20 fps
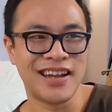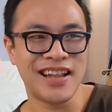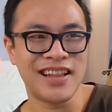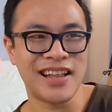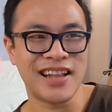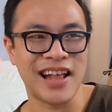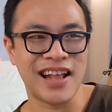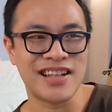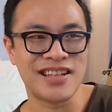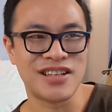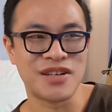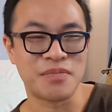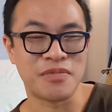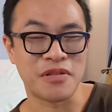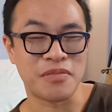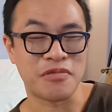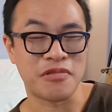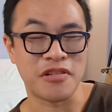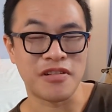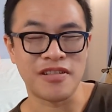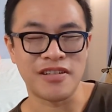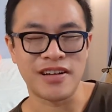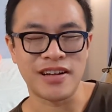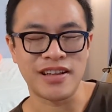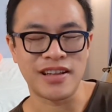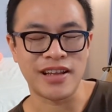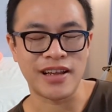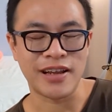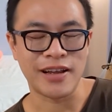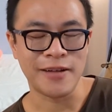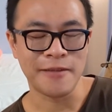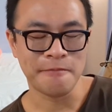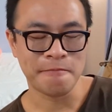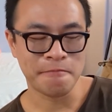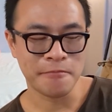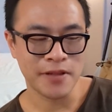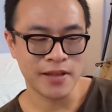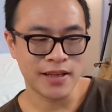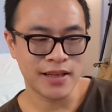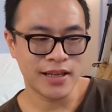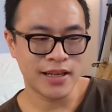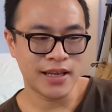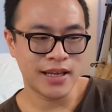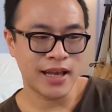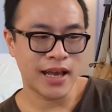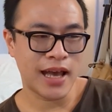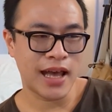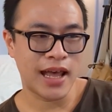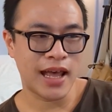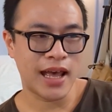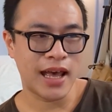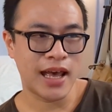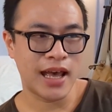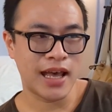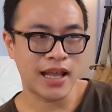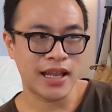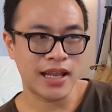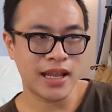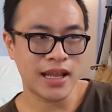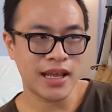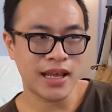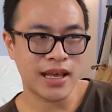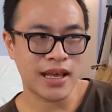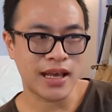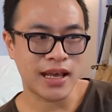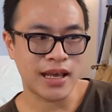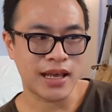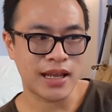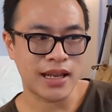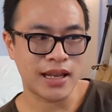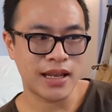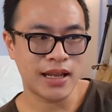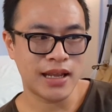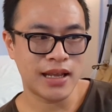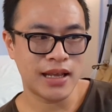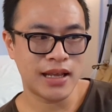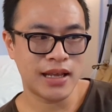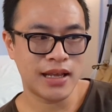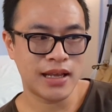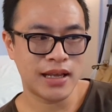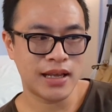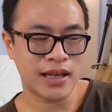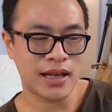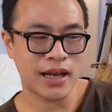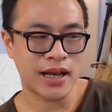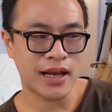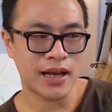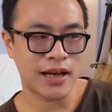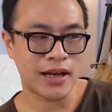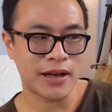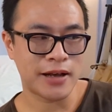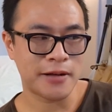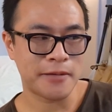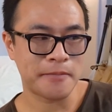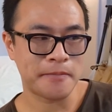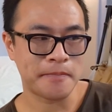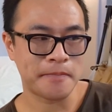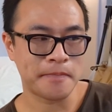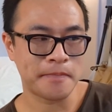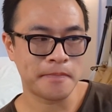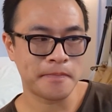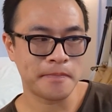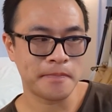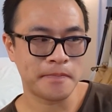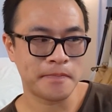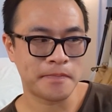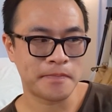not that that's super important or anything. and then um,